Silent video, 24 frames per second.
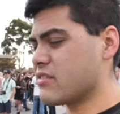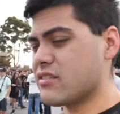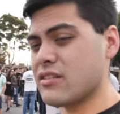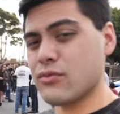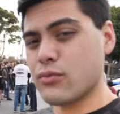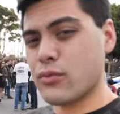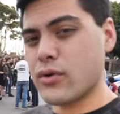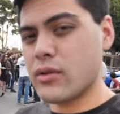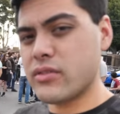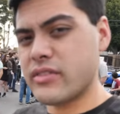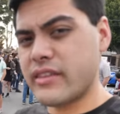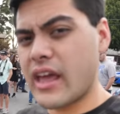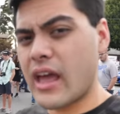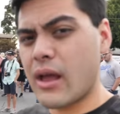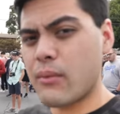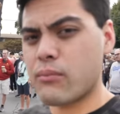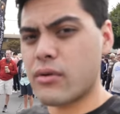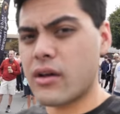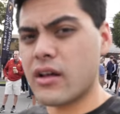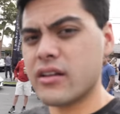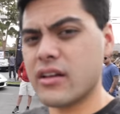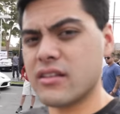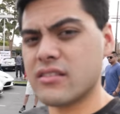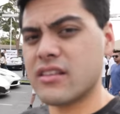this is what Dan
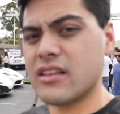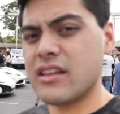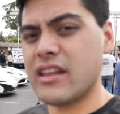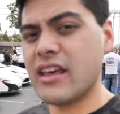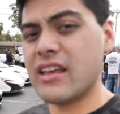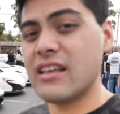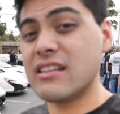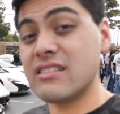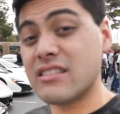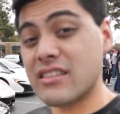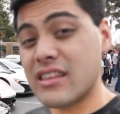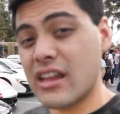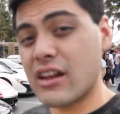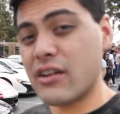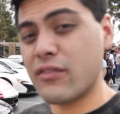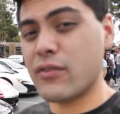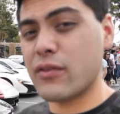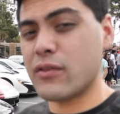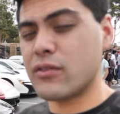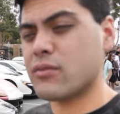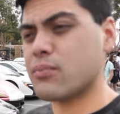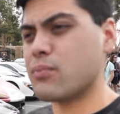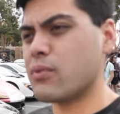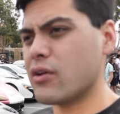brought out today instead of
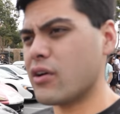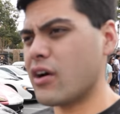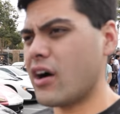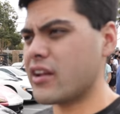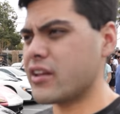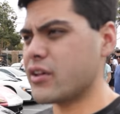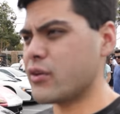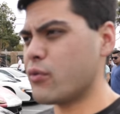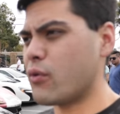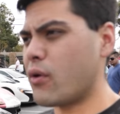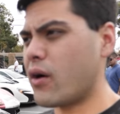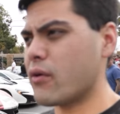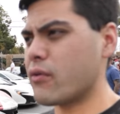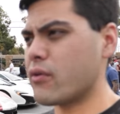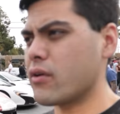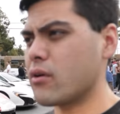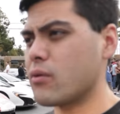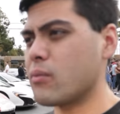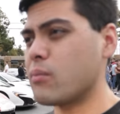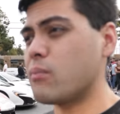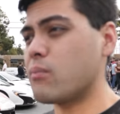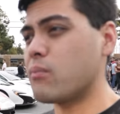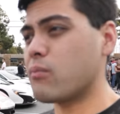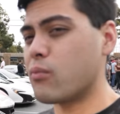his Pagani
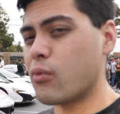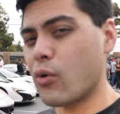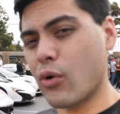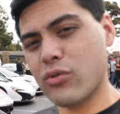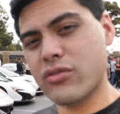Huayra